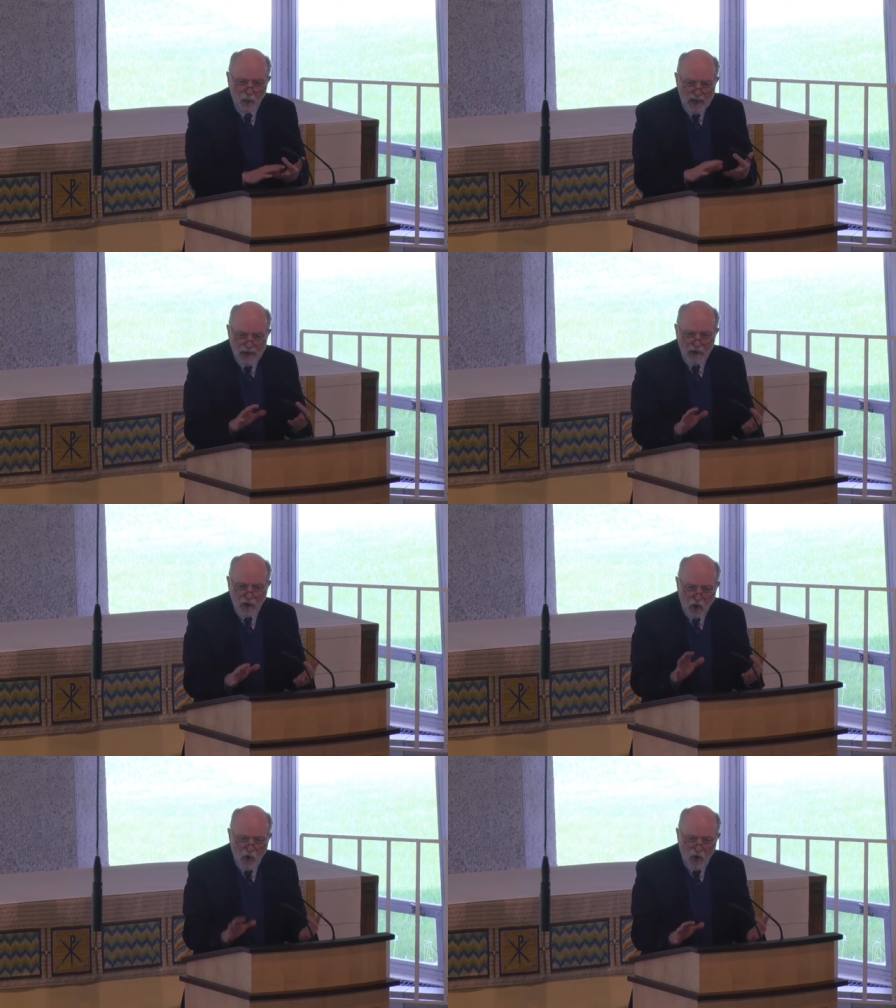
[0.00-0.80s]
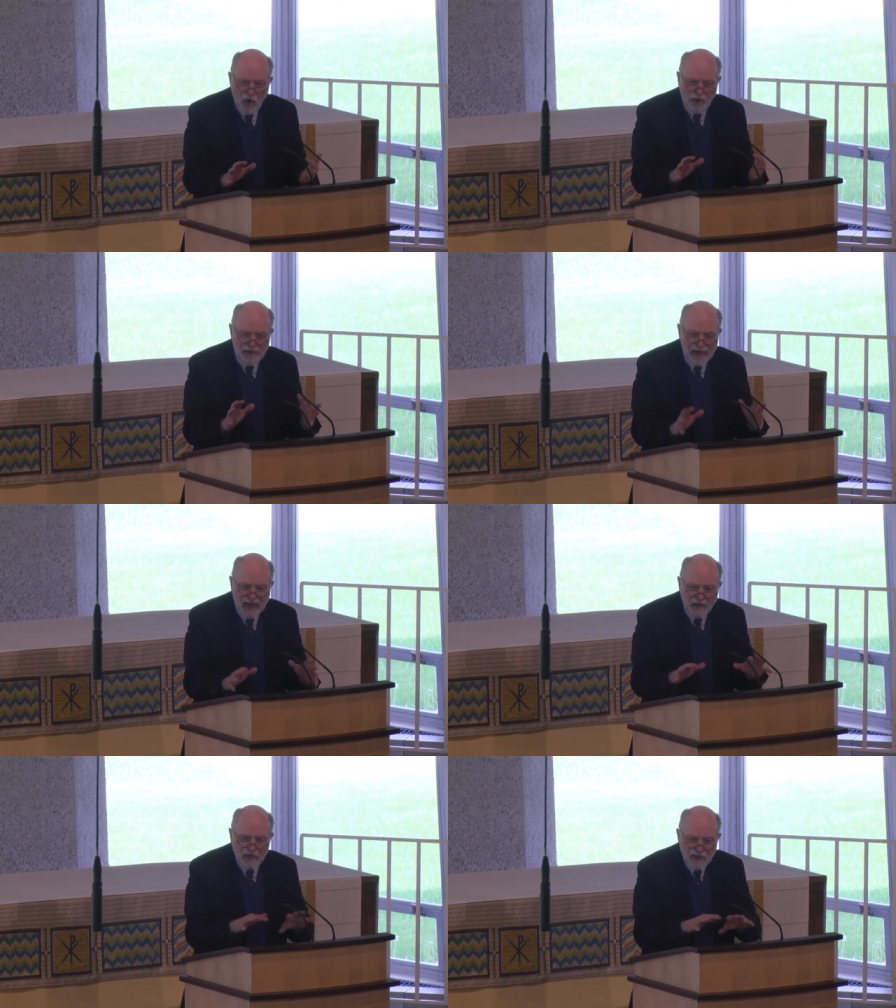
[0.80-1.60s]
We are called
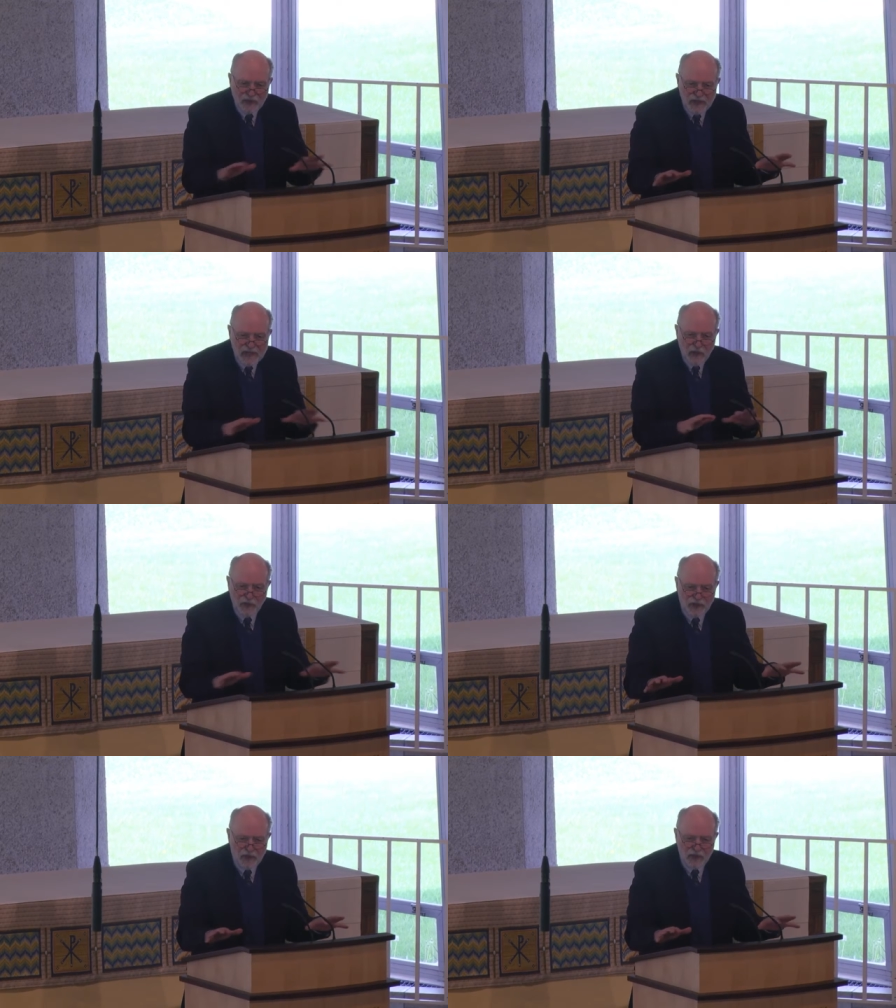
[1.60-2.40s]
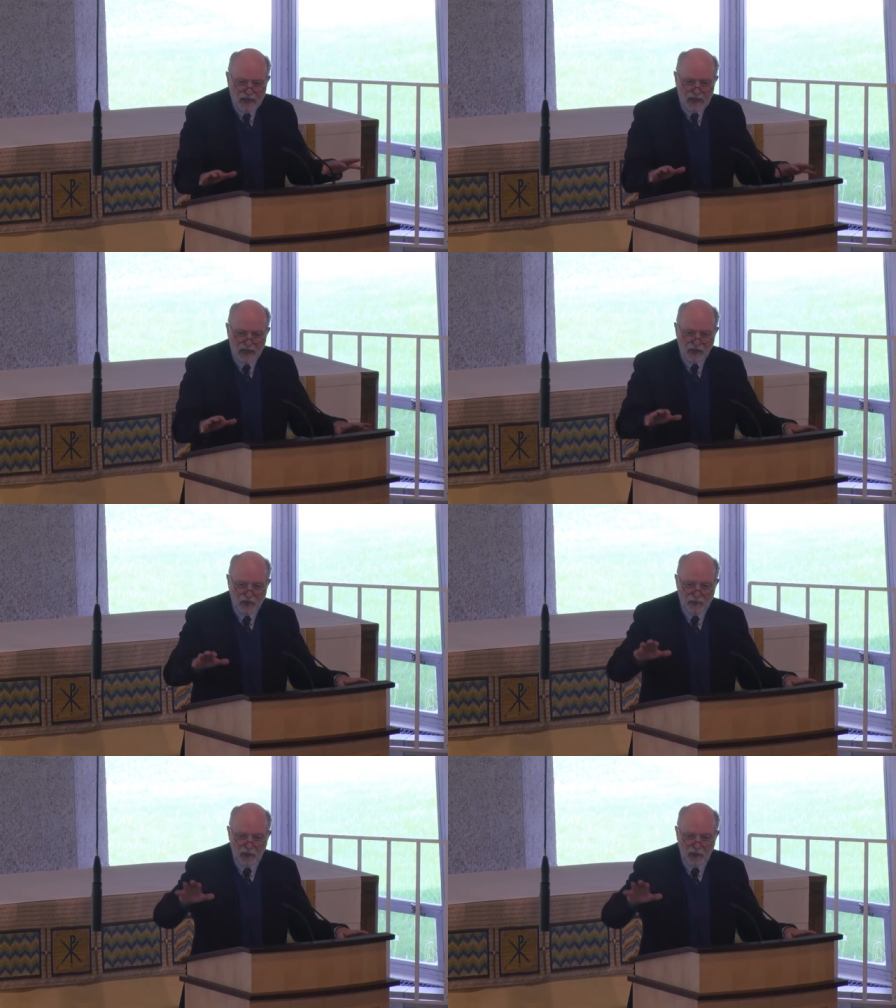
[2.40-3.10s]
now to see those interconnections,